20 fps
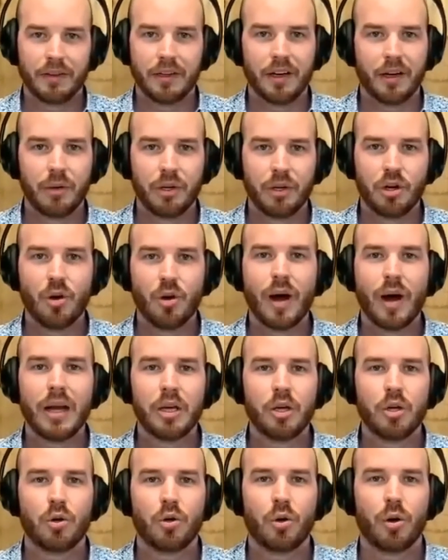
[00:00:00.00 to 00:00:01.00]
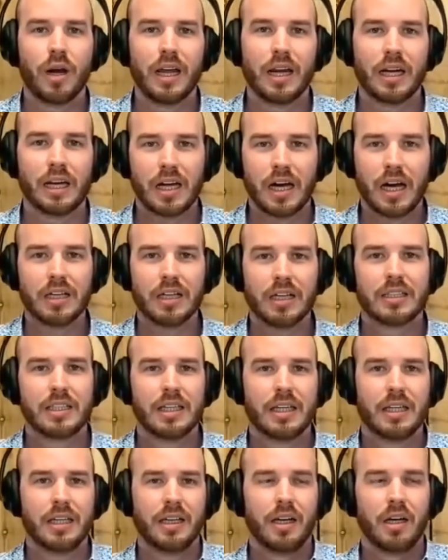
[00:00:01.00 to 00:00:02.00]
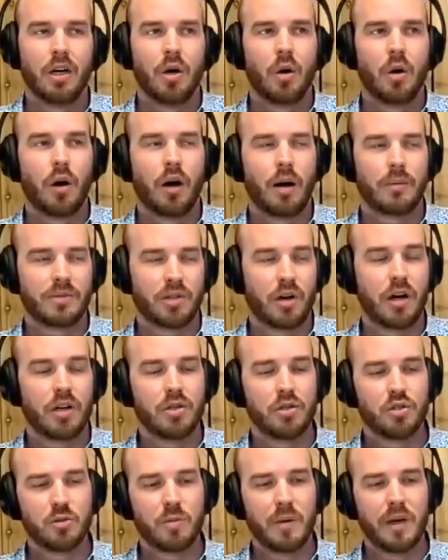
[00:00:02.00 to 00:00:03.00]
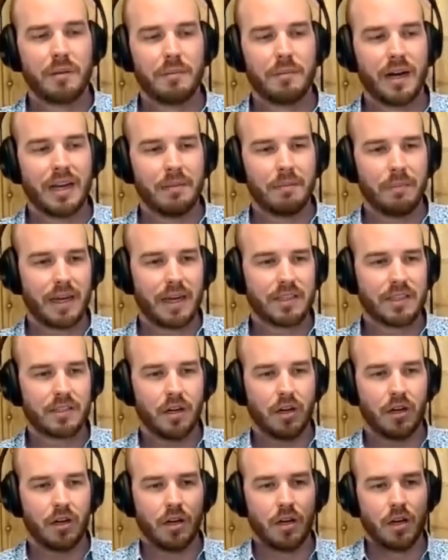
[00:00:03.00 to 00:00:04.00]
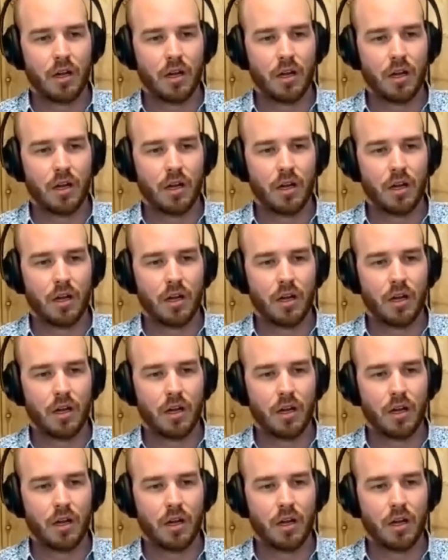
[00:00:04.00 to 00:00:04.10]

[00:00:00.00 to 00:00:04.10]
You know, when you go out and you create content, you spend money based on,